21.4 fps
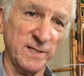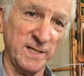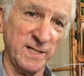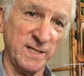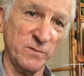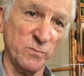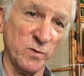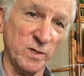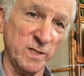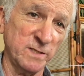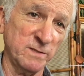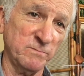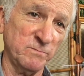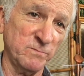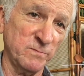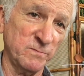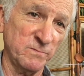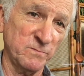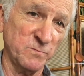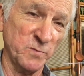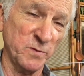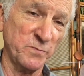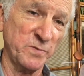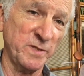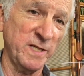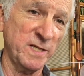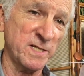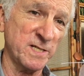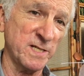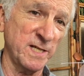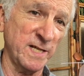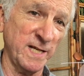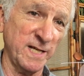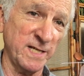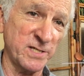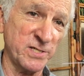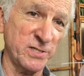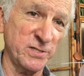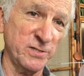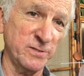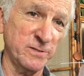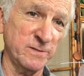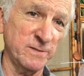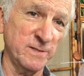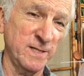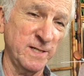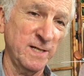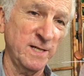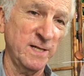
A one repeats in A two,